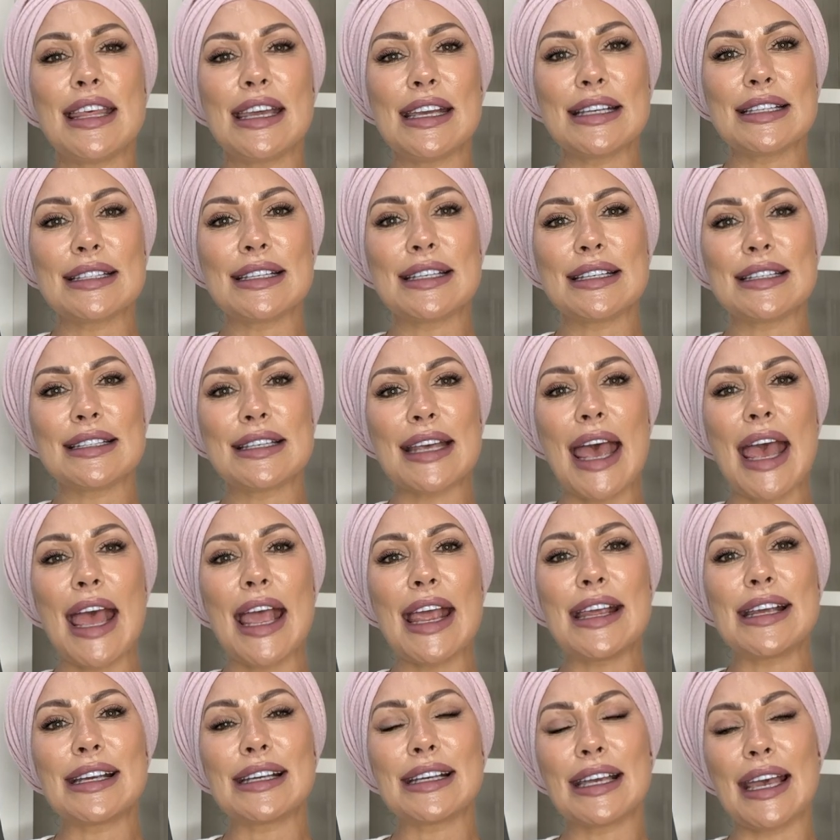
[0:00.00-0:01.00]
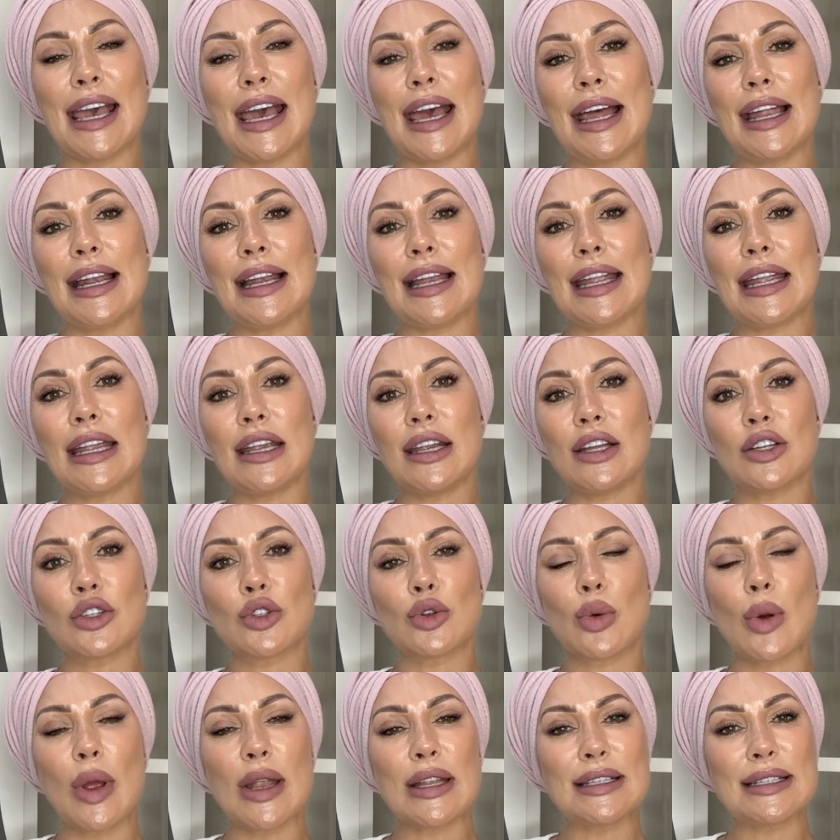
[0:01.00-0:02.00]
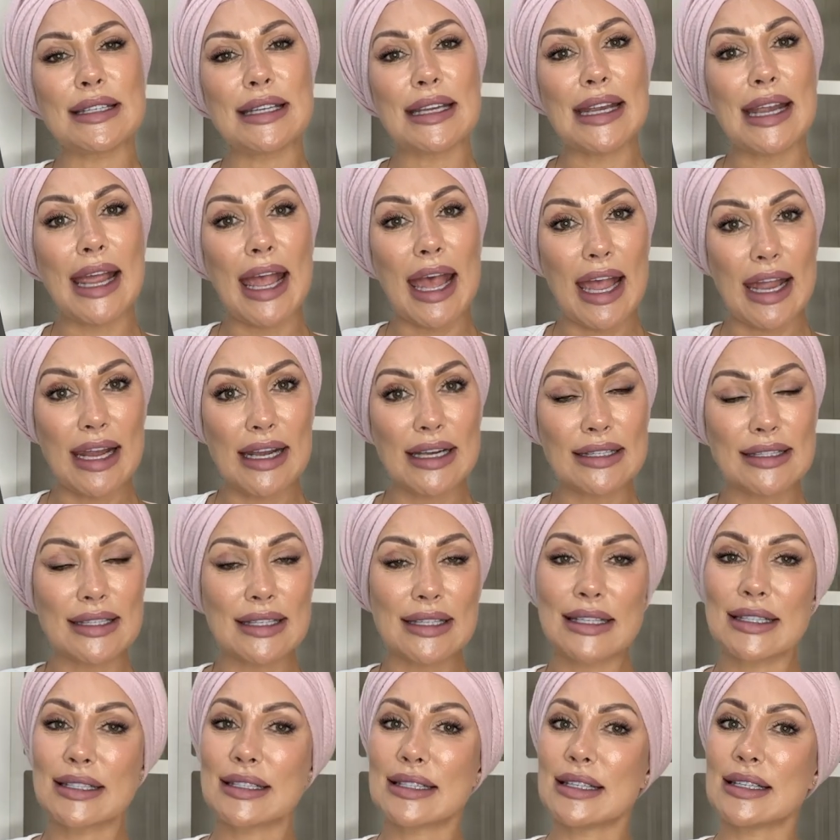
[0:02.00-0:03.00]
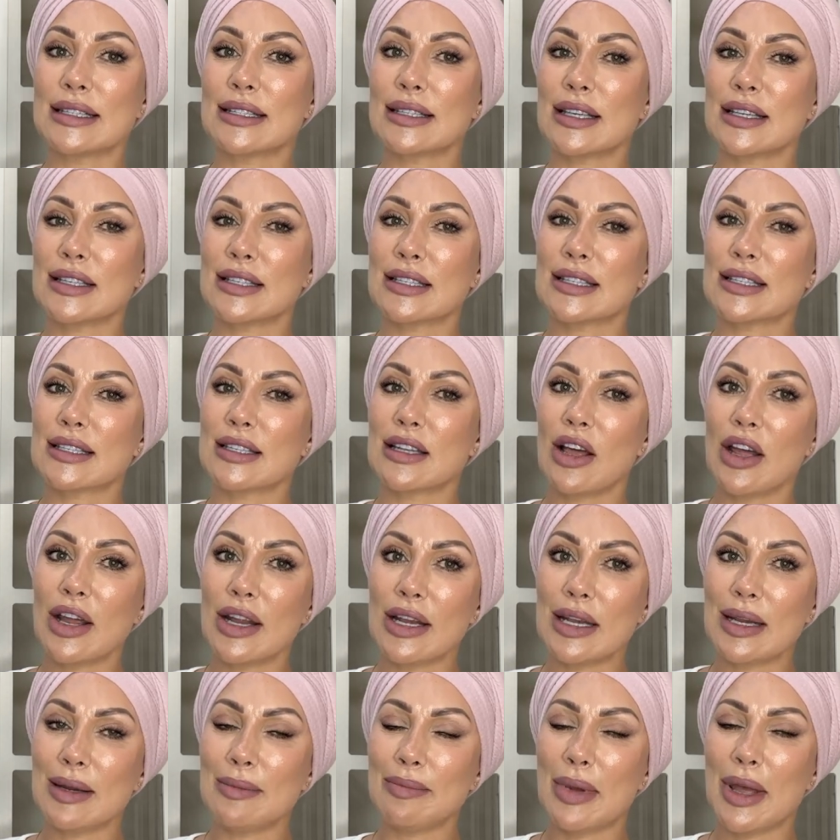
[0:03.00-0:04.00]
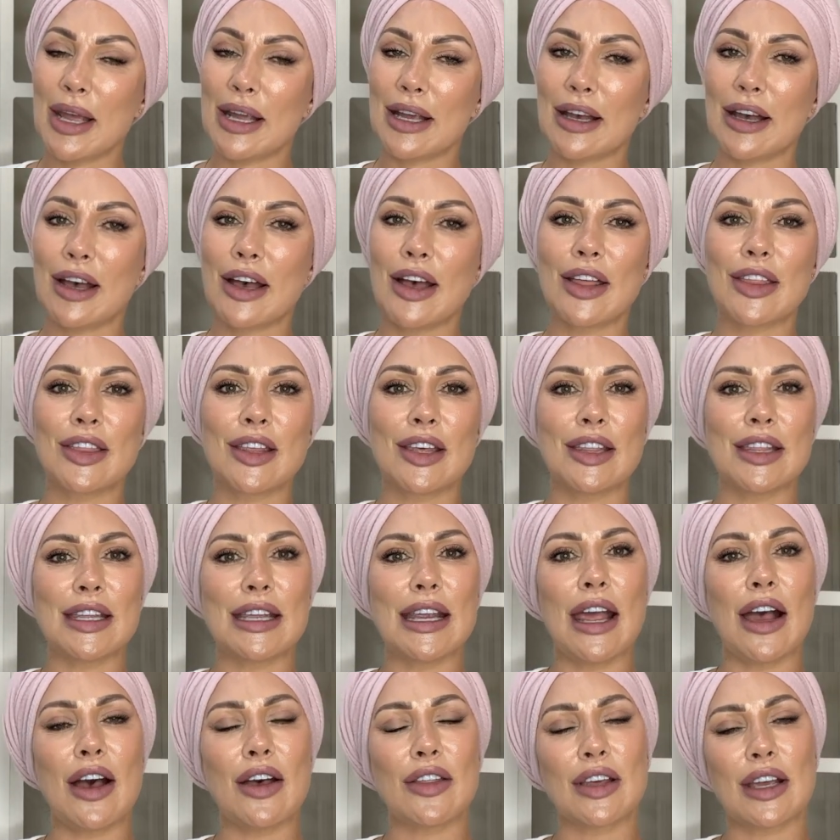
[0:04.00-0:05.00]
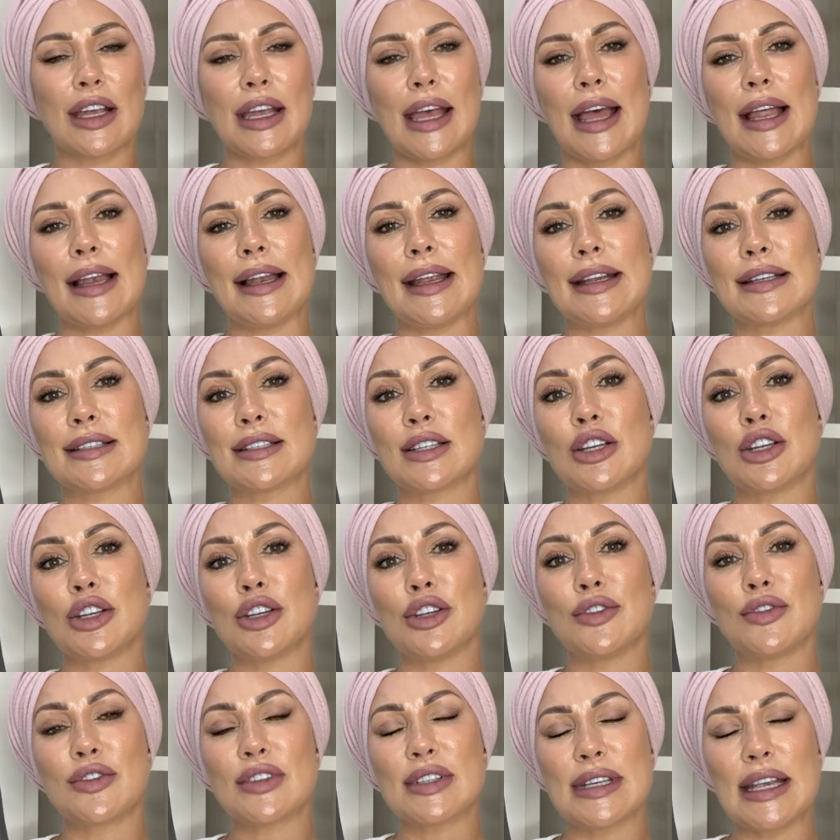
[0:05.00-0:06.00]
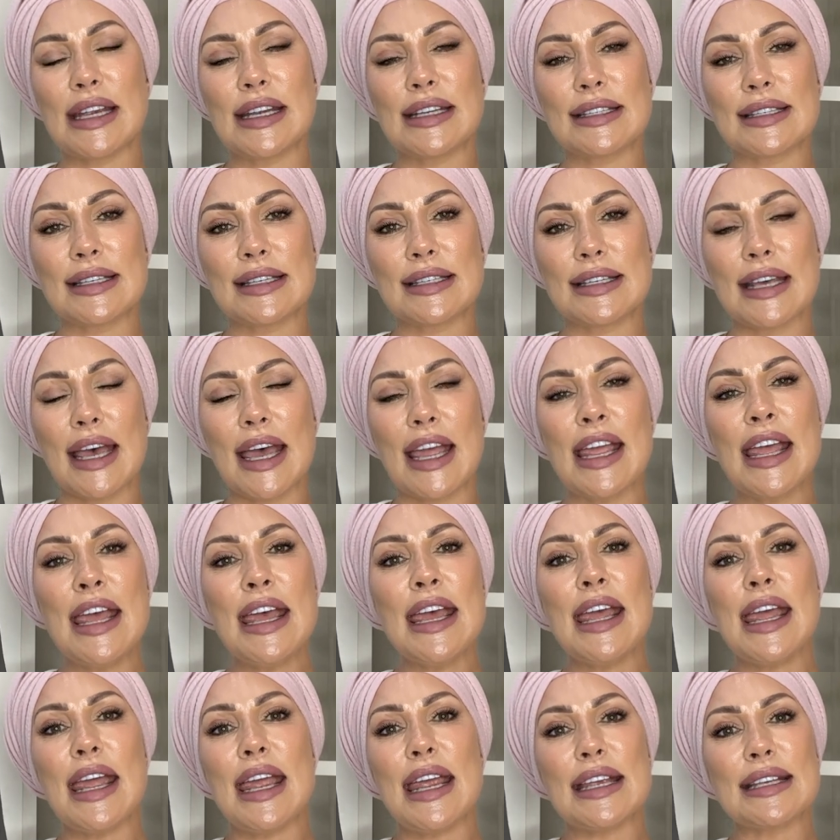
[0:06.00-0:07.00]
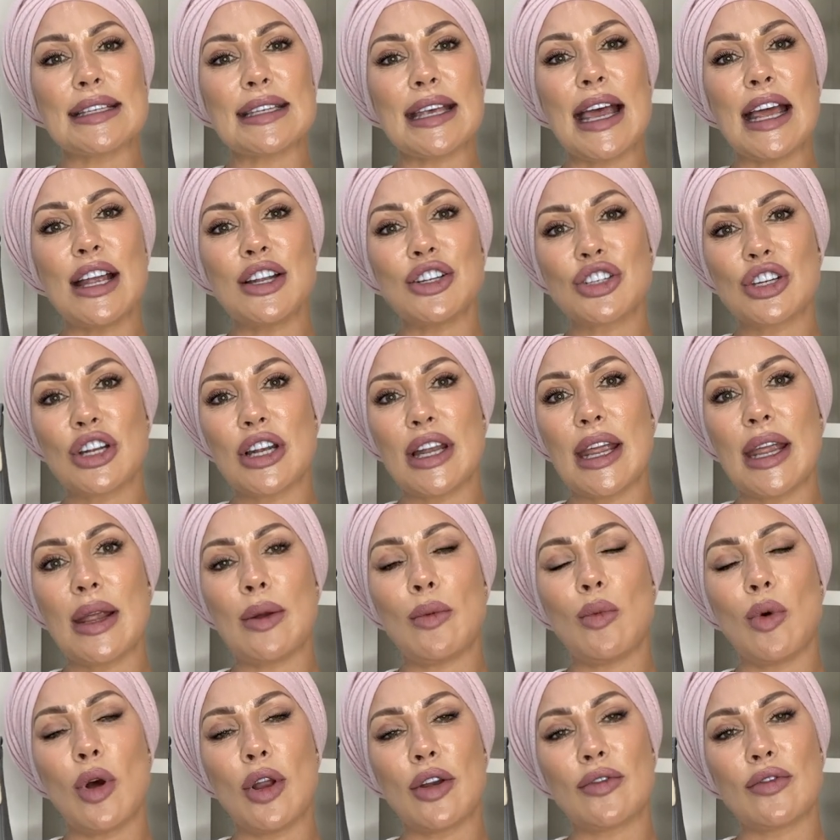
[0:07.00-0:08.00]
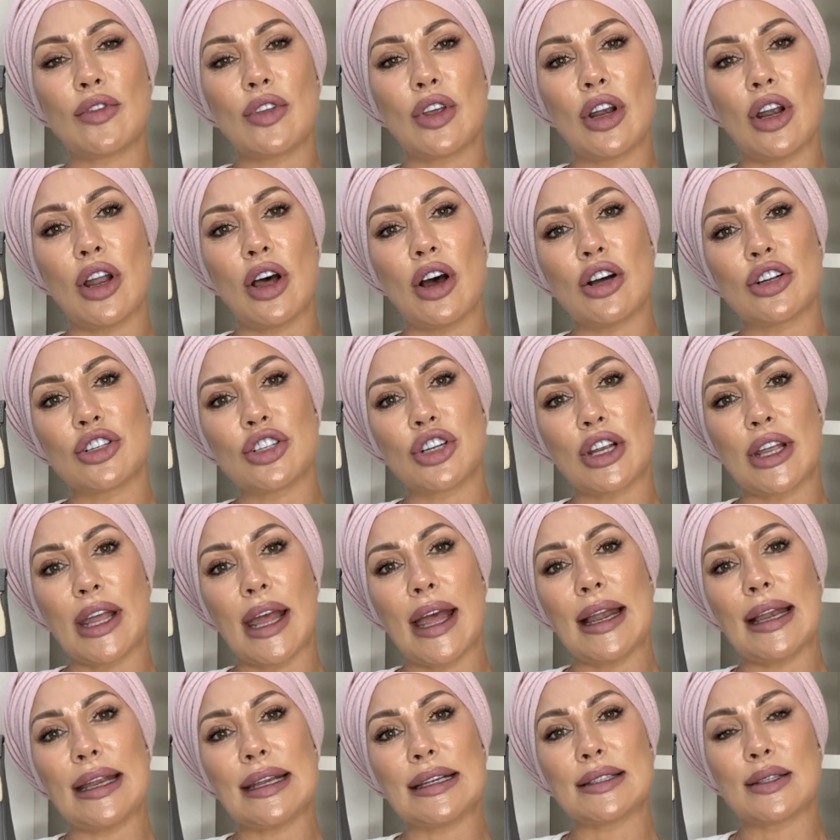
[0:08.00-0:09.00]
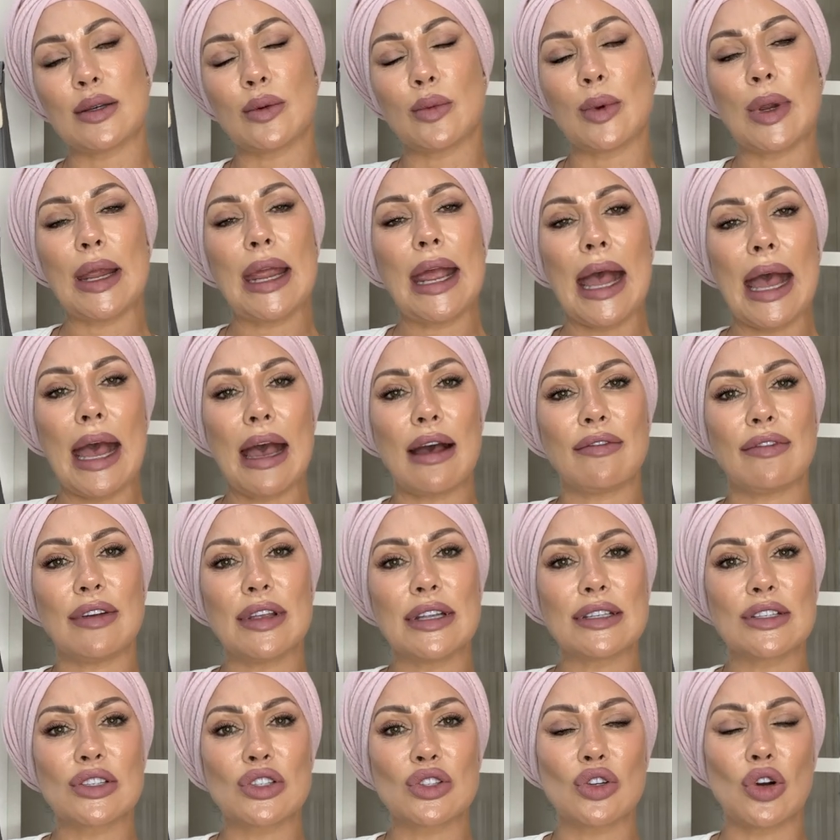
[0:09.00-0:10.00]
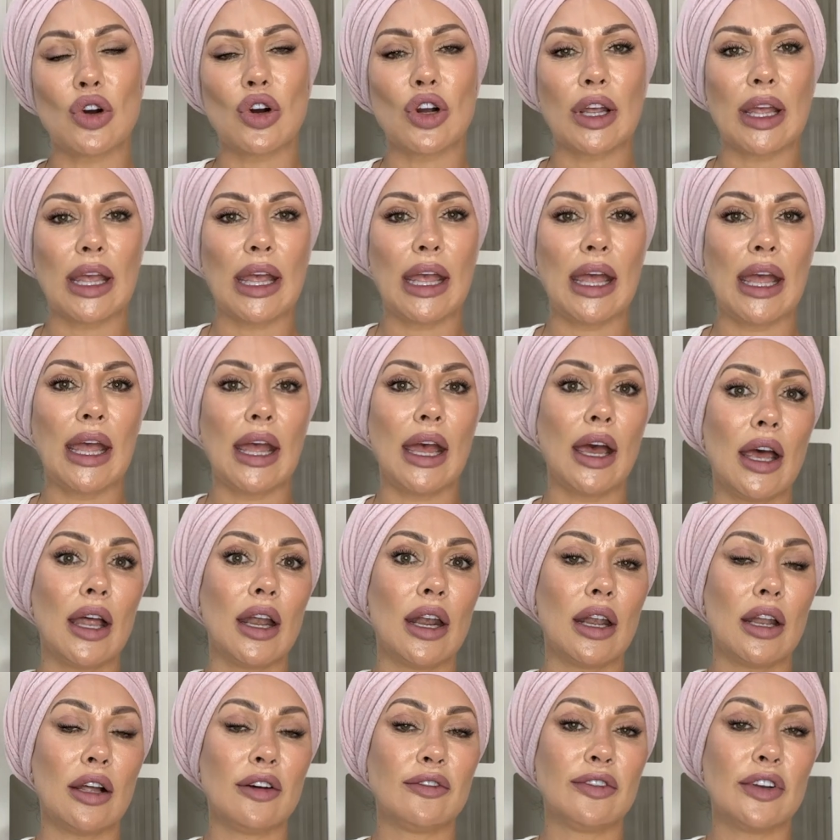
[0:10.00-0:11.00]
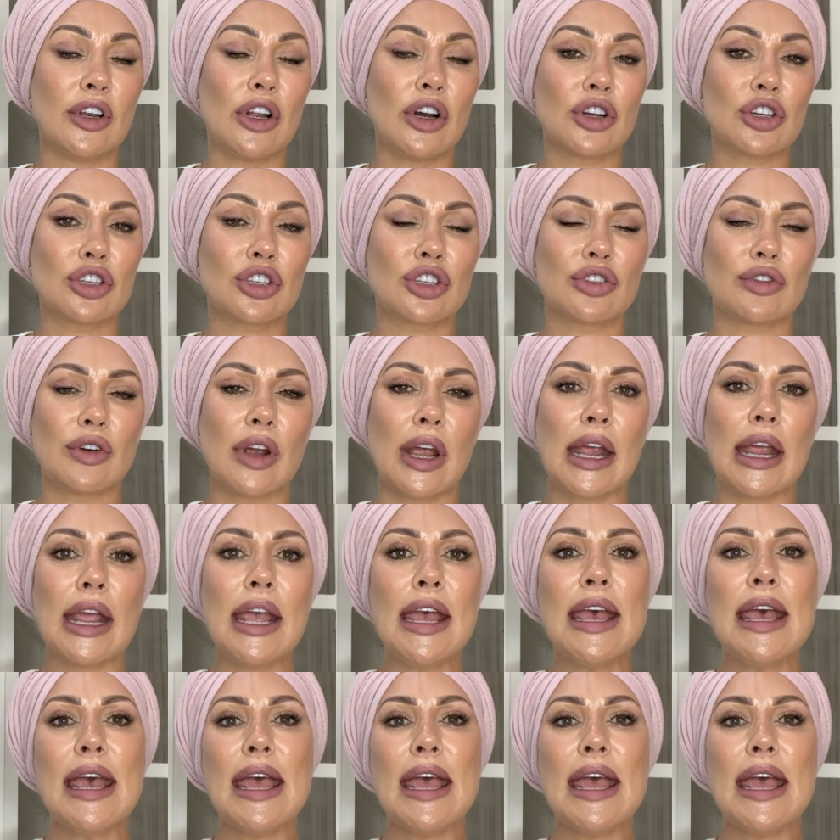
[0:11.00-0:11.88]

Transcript: This is a Kelly 28. This is slightly bigger than the other Kellys that you've seen today. It's actually one of the larger Kellys that we have in stock here at Love Luxury.